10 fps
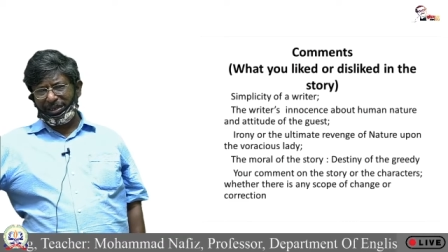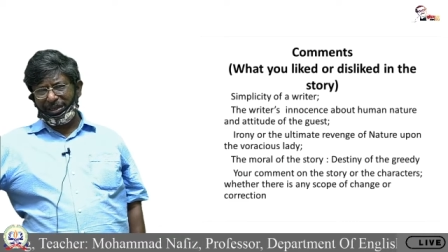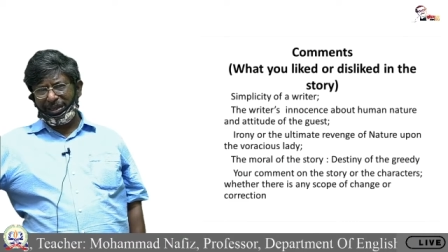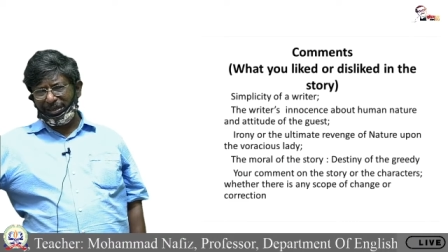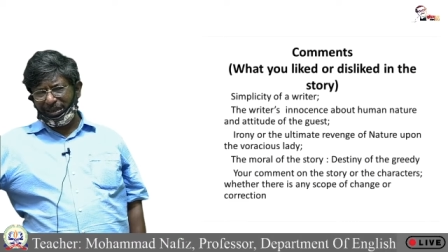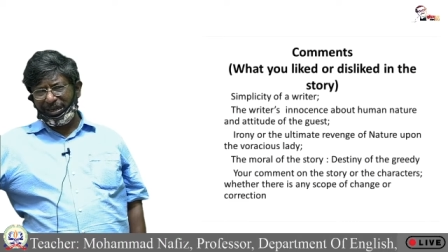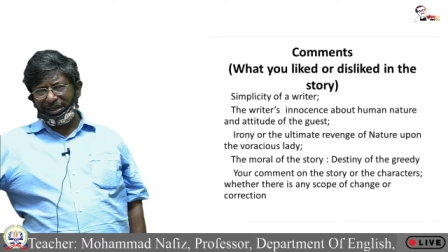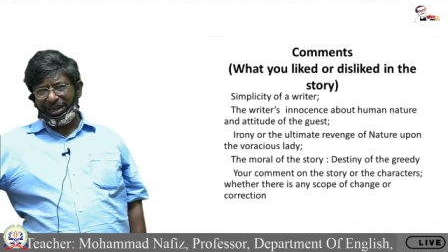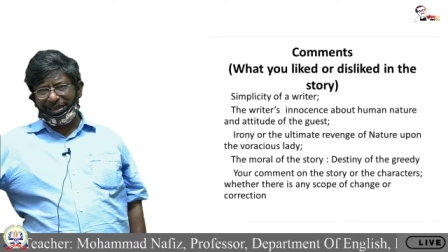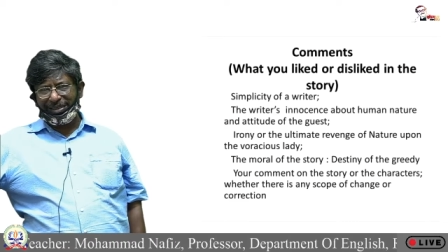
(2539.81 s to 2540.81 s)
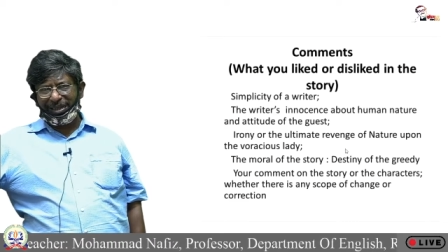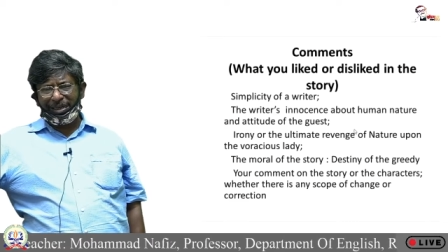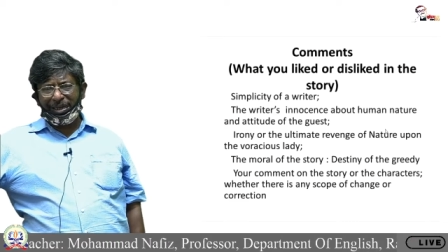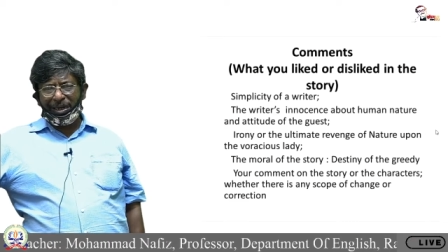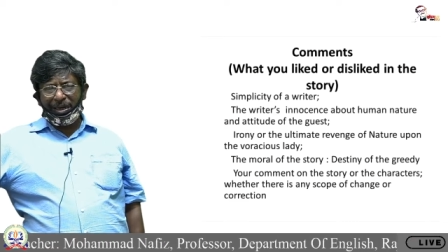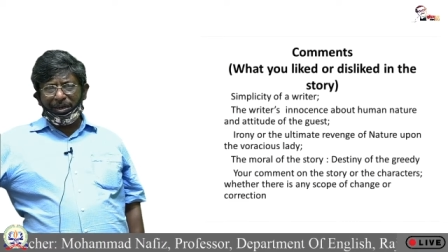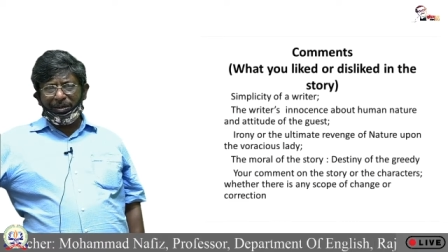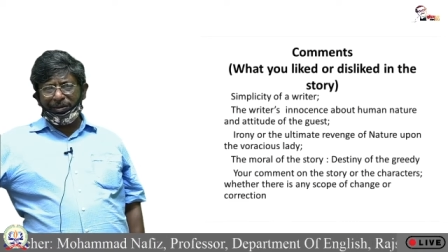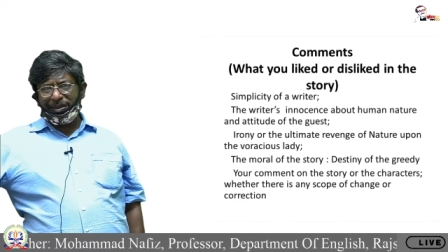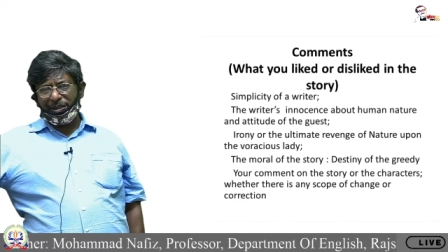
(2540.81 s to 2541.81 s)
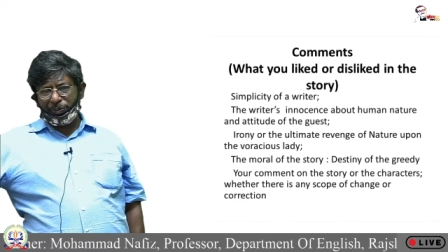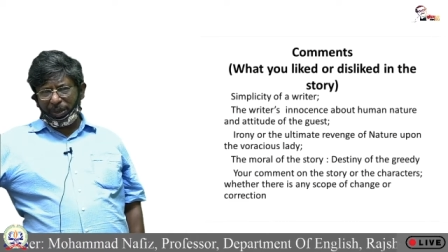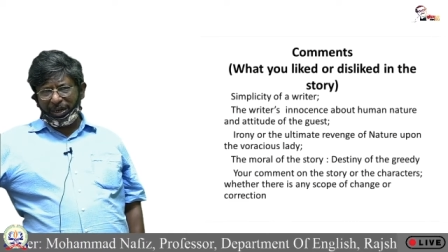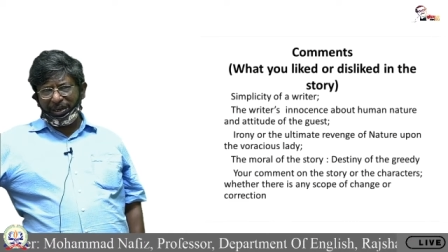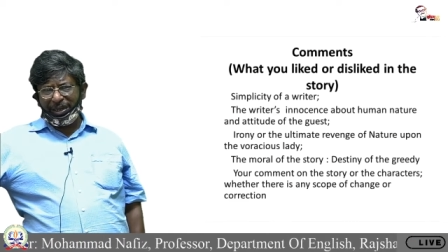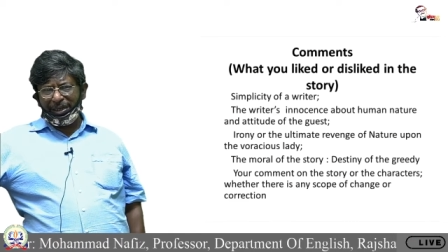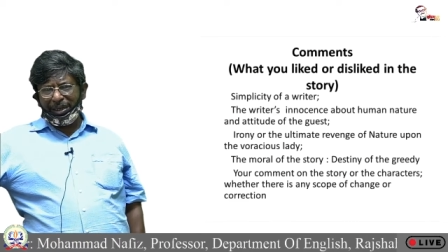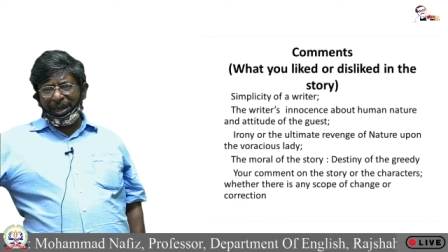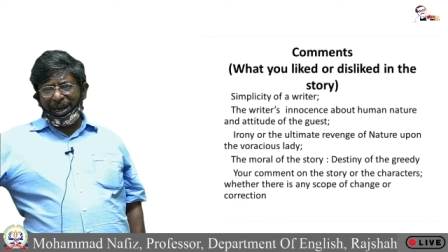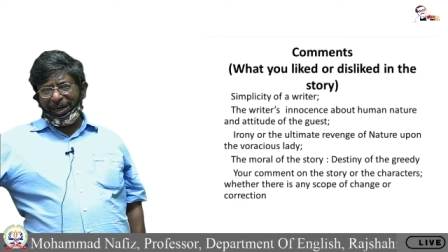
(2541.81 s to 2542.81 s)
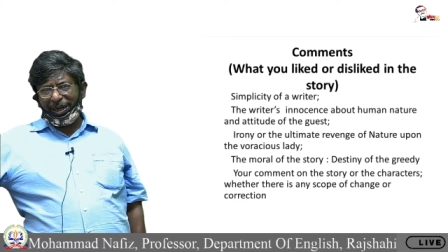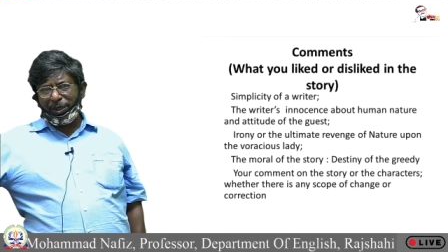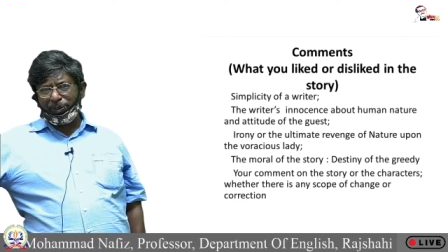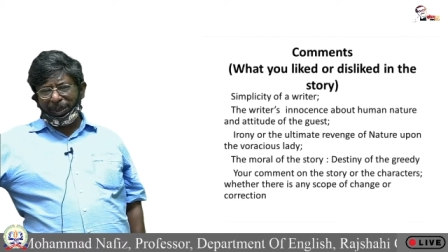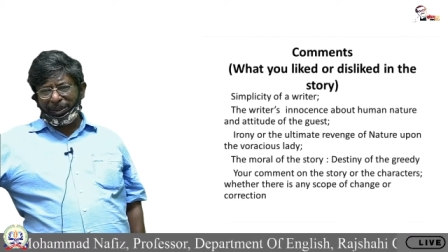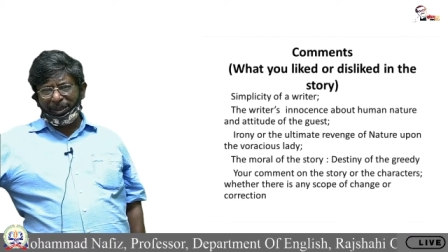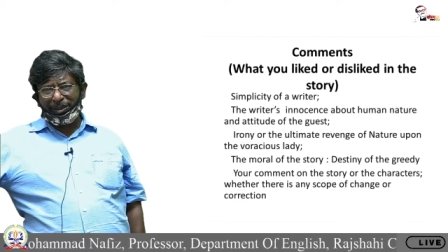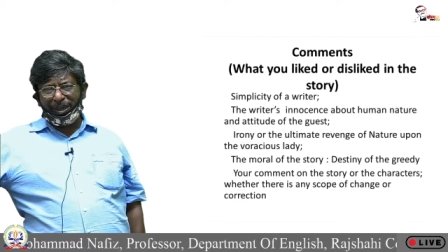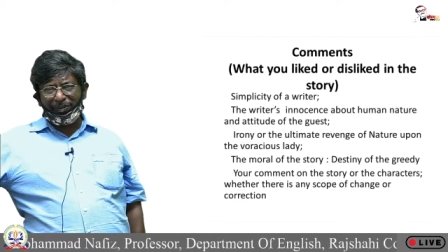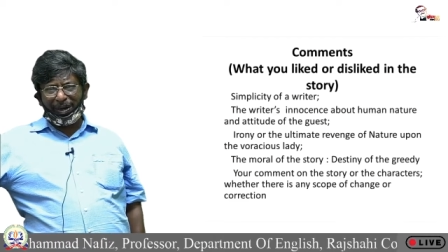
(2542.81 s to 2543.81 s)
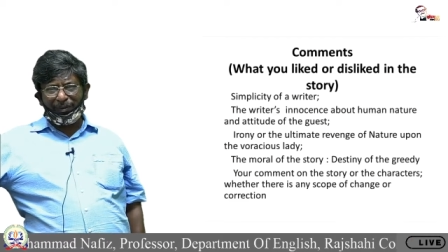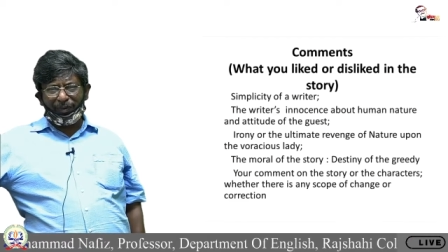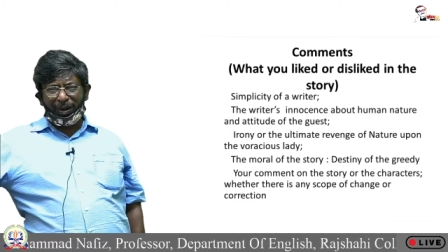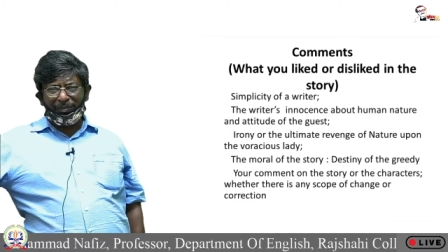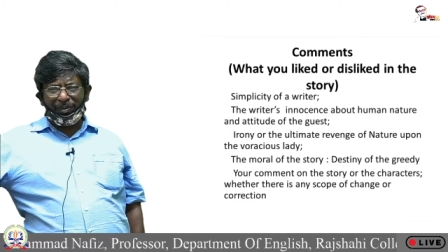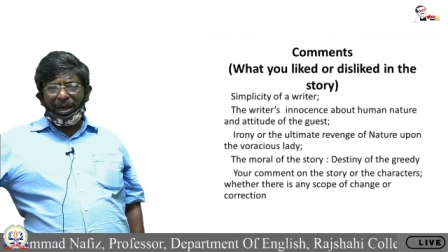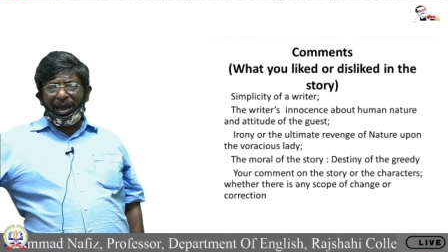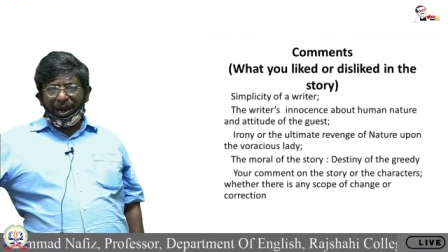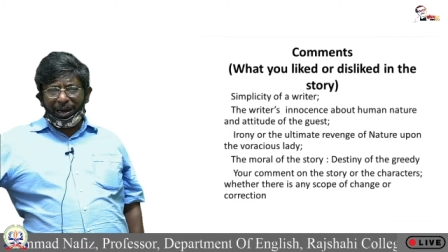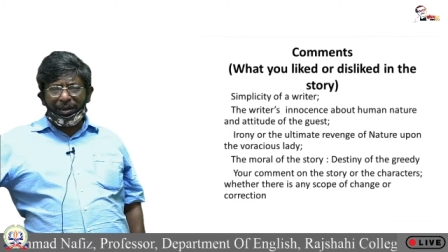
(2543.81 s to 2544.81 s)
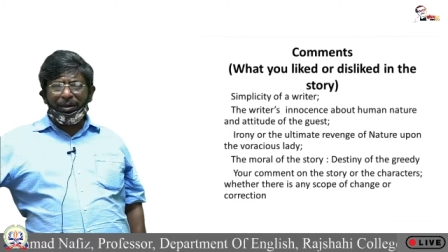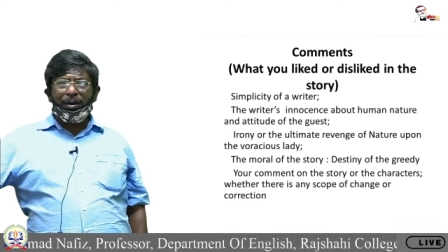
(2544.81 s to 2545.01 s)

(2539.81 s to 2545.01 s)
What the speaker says: a young writer who is budding and expecting name and fame, and